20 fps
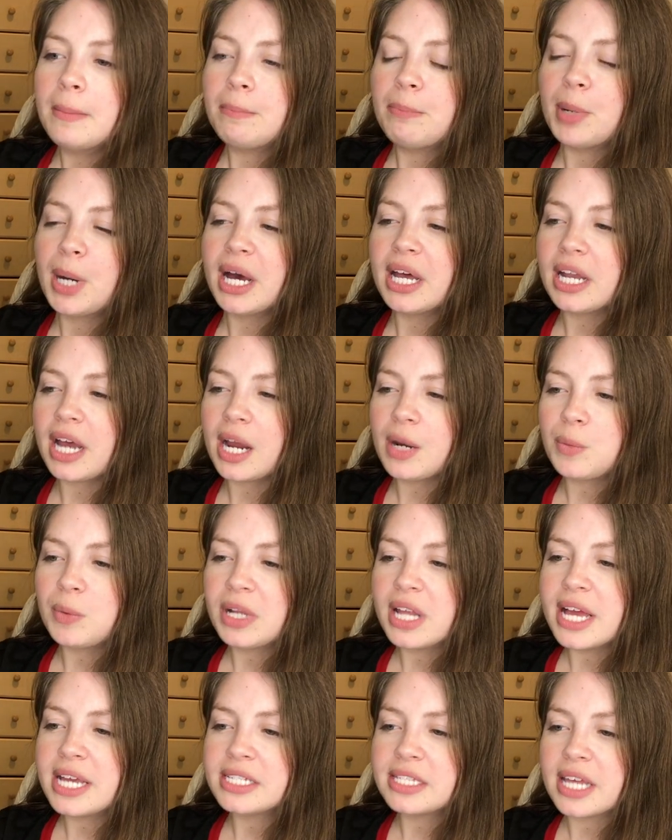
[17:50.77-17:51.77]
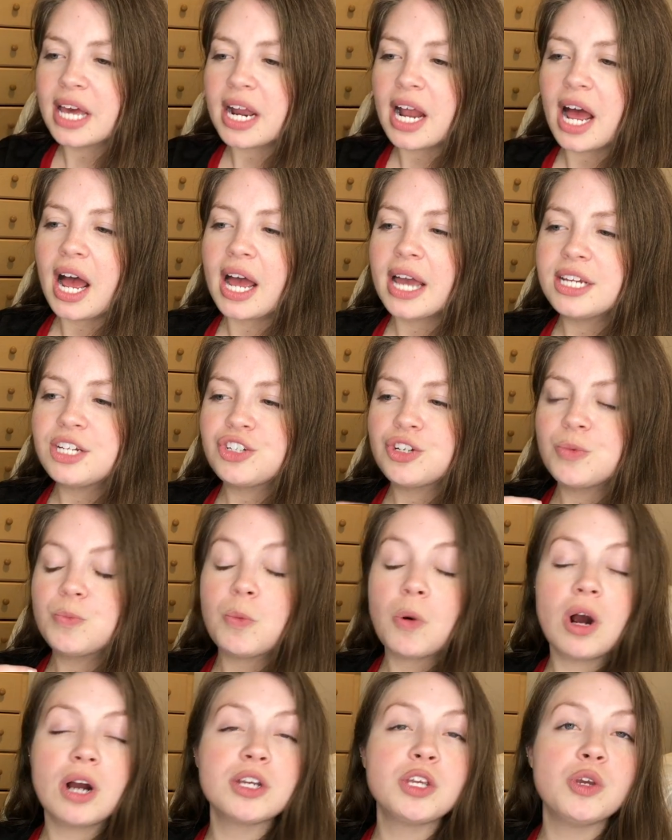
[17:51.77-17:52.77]
But I realized that I should
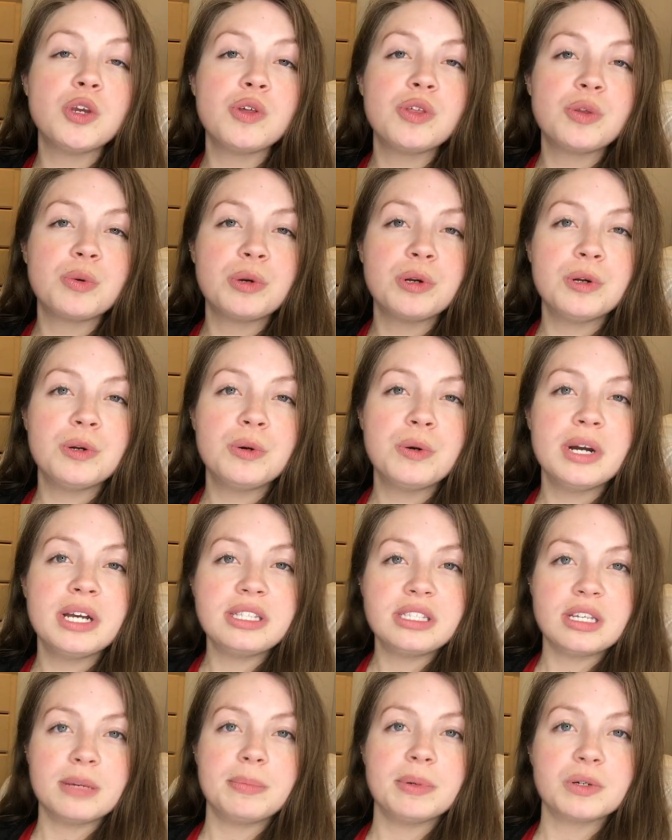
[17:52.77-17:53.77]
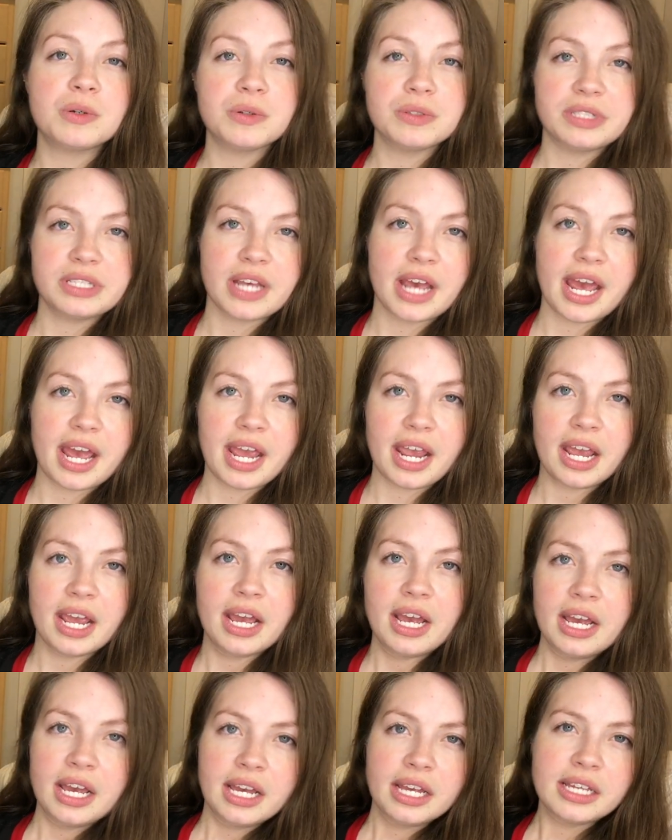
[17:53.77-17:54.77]
walk you through a typical day
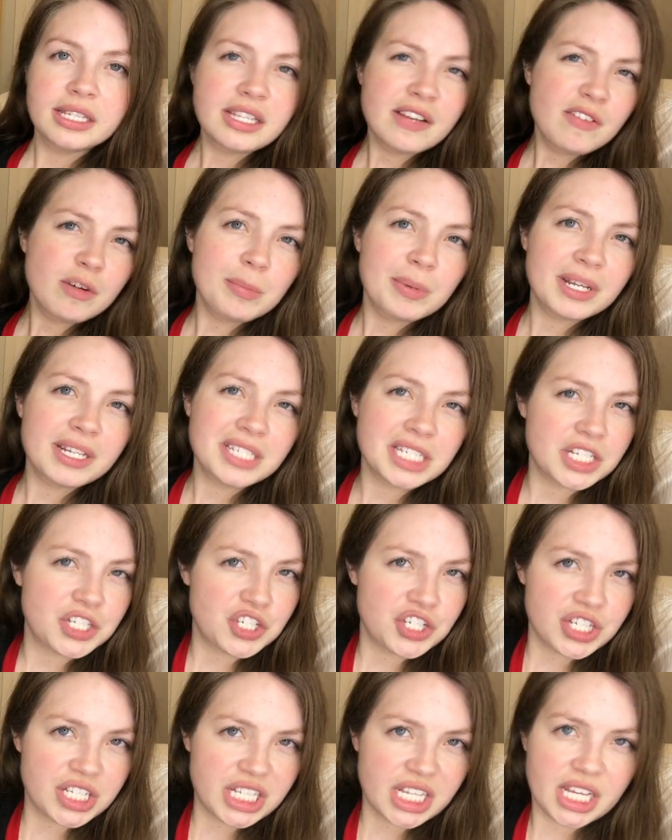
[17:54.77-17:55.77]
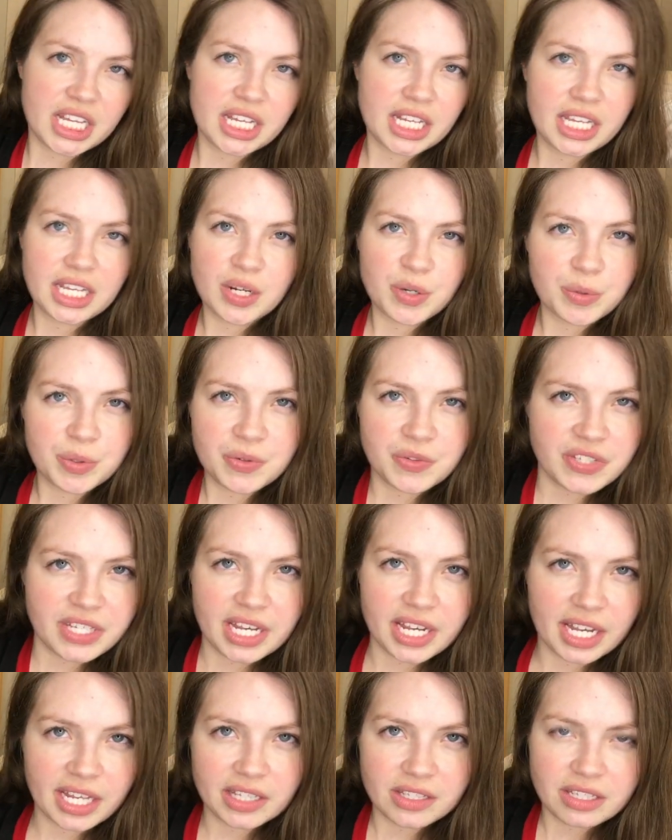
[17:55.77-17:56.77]
because everybody's interested in a
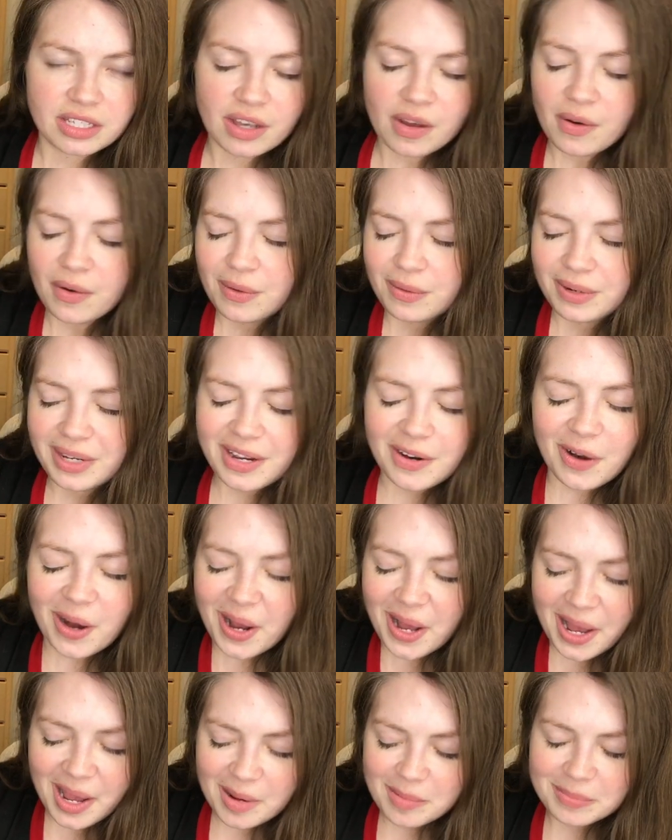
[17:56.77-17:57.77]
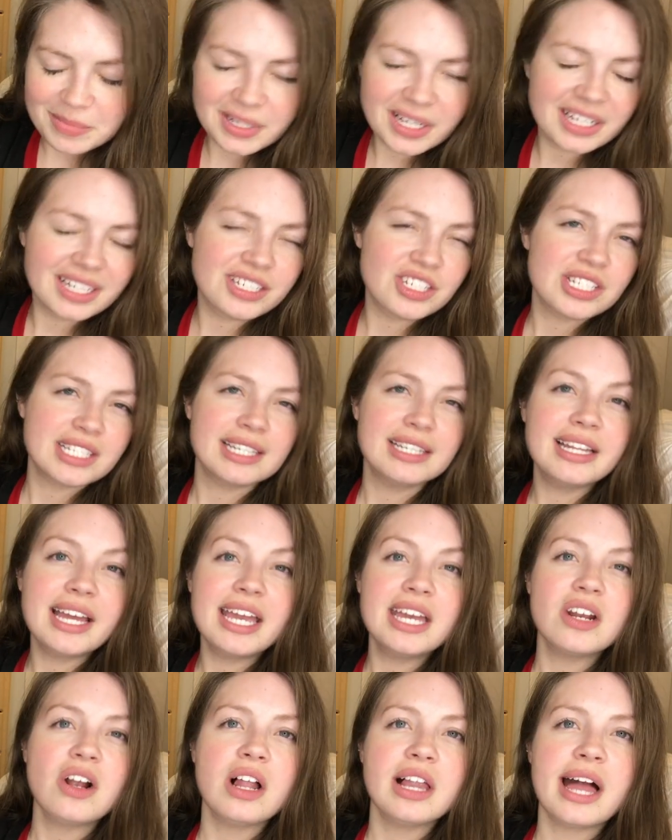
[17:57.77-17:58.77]
routine. So here I am gonna just lay
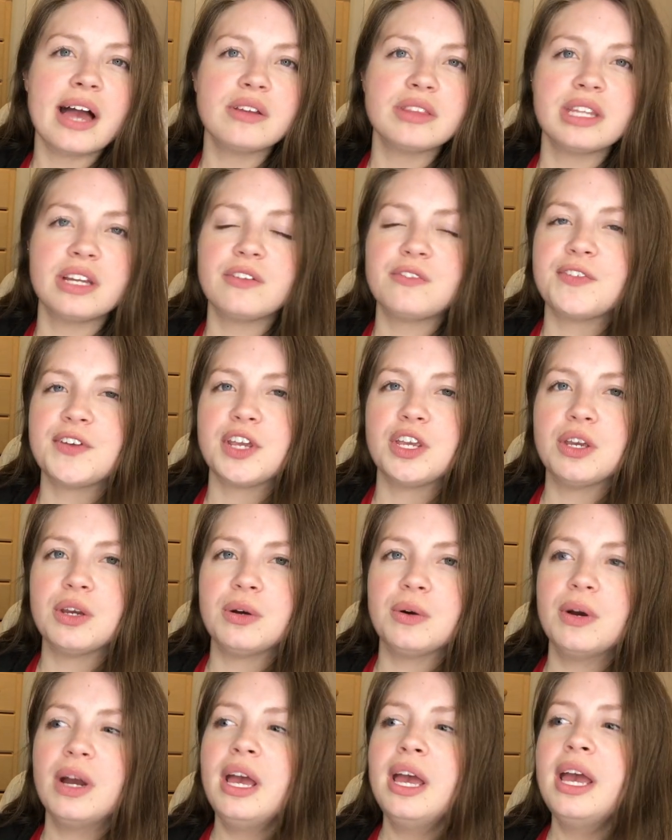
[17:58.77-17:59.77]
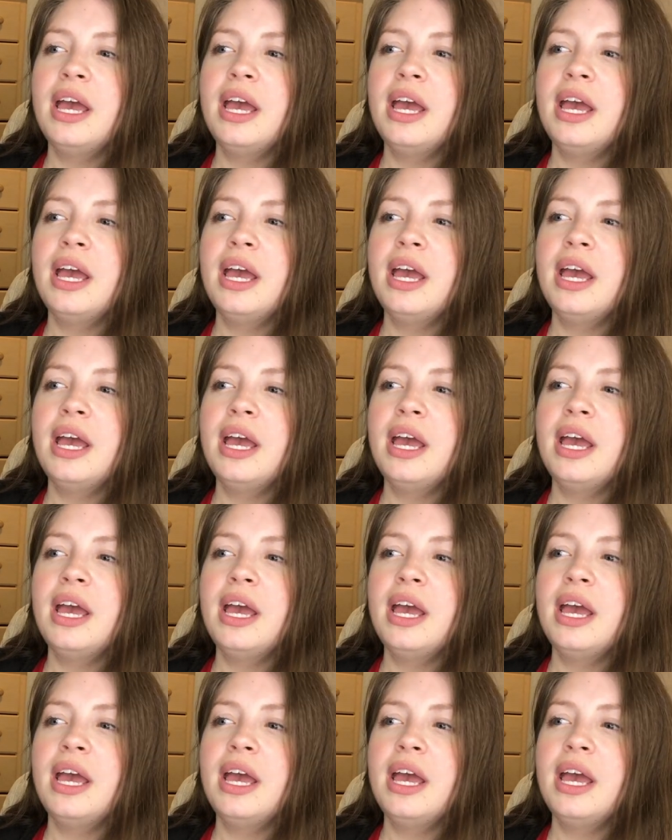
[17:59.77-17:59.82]
it all out there for you.